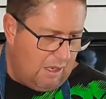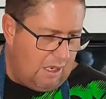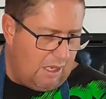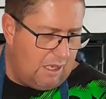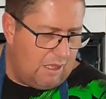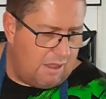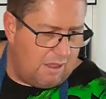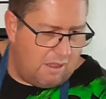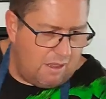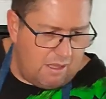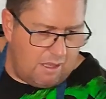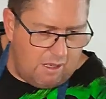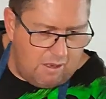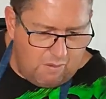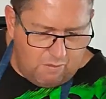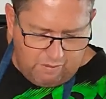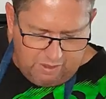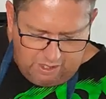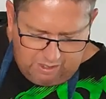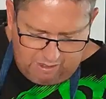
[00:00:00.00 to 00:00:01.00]
I
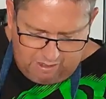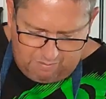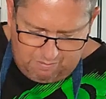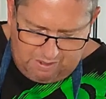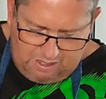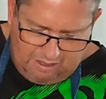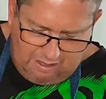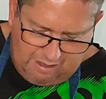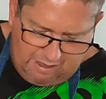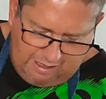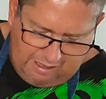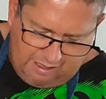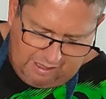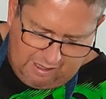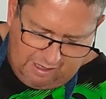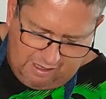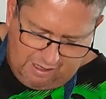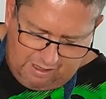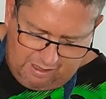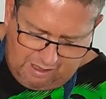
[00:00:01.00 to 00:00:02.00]
think we're going to be
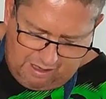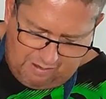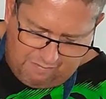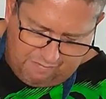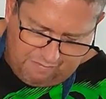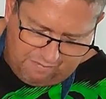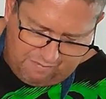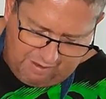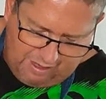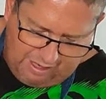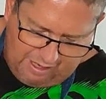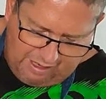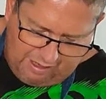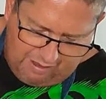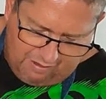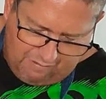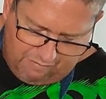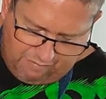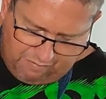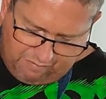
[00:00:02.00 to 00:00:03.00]
lucky enough
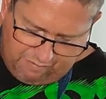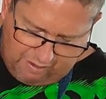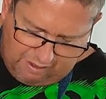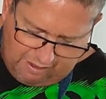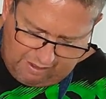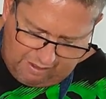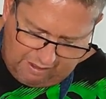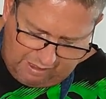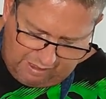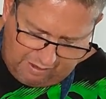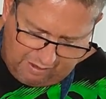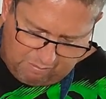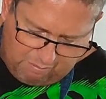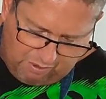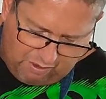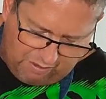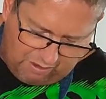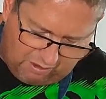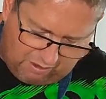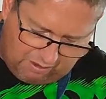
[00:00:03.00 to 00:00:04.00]
and fill another
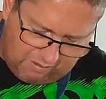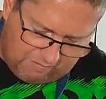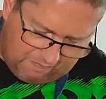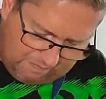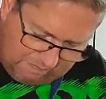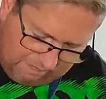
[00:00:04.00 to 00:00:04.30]
bottle.